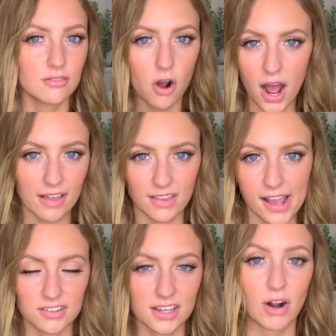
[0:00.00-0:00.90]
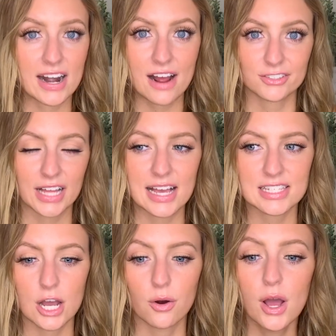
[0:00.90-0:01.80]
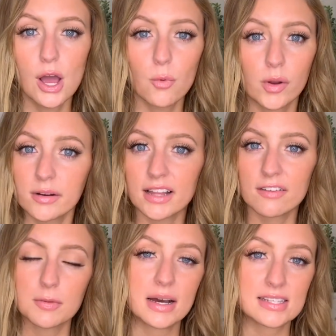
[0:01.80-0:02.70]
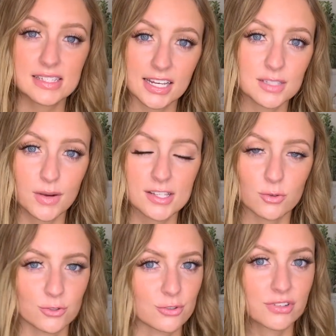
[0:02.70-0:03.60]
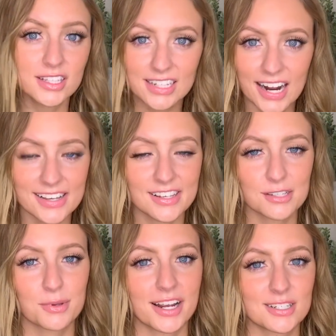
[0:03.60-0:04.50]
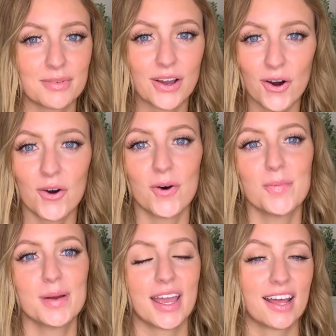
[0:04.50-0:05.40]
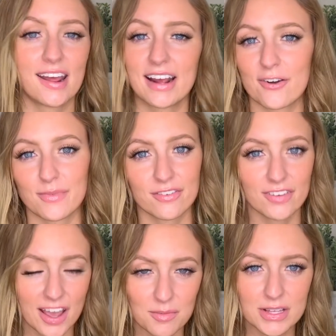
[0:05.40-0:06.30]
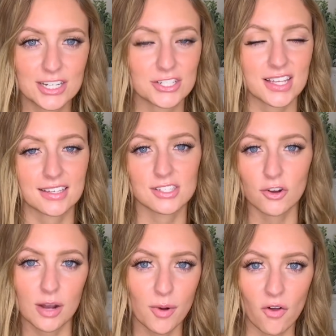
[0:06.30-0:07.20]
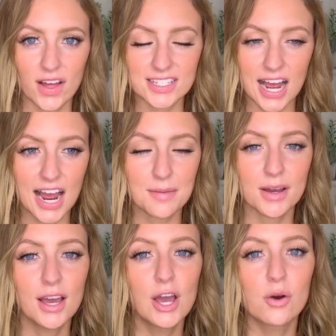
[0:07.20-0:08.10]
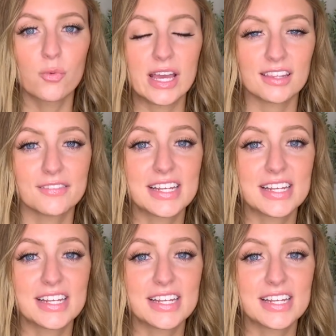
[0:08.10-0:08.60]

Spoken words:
at Langley right after that. So we were there for about 6 months, which was really nice because we got to be home and hang out with my family and just like soak up all that time. We lived in